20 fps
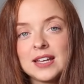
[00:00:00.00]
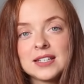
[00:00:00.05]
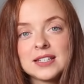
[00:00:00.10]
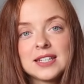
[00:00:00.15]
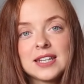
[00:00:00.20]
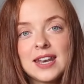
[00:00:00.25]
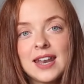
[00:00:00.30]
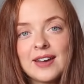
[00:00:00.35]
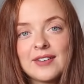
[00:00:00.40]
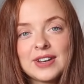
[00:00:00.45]

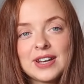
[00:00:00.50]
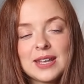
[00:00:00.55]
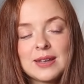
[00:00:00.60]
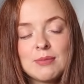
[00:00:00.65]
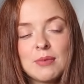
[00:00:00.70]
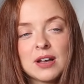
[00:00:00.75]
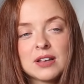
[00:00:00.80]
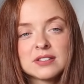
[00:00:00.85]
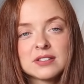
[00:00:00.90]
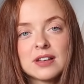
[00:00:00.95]
Didn't have any in
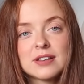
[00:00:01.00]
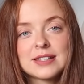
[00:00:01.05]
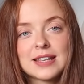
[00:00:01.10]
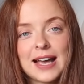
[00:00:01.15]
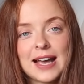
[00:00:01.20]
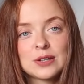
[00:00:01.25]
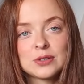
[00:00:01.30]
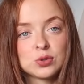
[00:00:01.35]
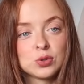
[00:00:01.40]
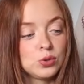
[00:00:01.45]
my size
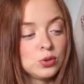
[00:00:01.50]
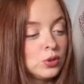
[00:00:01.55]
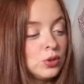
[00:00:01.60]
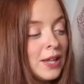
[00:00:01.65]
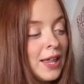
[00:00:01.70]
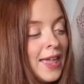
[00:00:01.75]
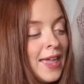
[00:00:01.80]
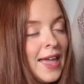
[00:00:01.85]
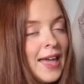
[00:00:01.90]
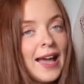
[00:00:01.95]
at all,